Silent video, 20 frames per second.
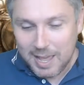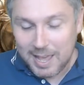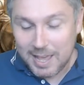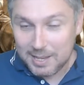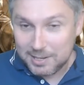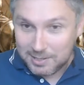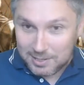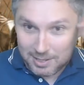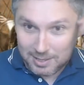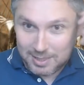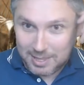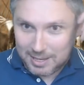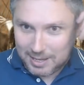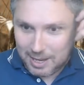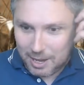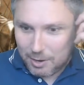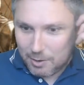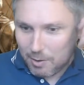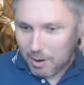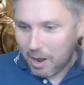Is that they
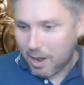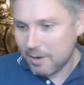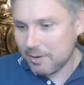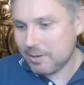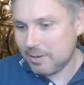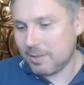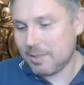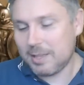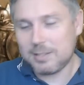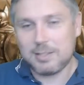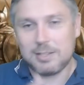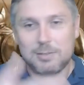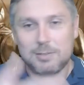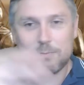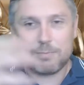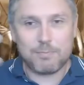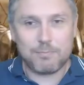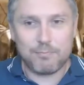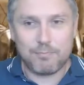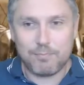go under? There's this
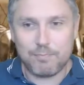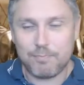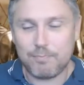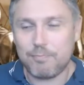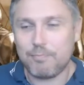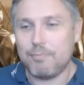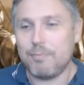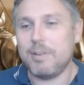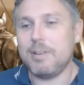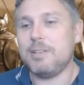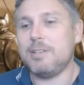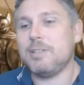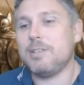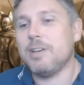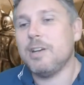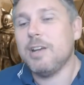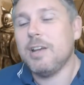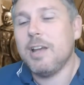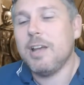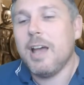
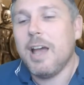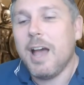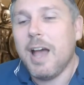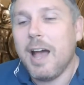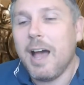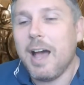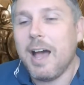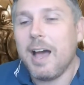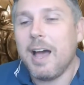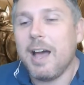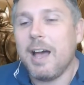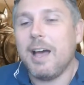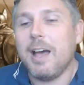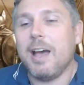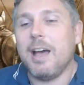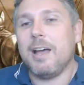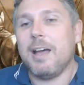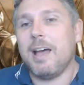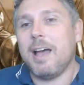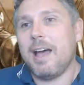bridge.
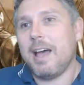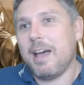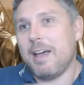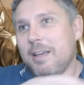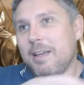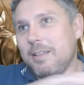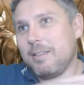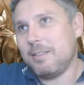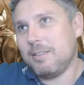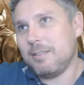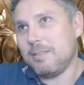Uh, uh,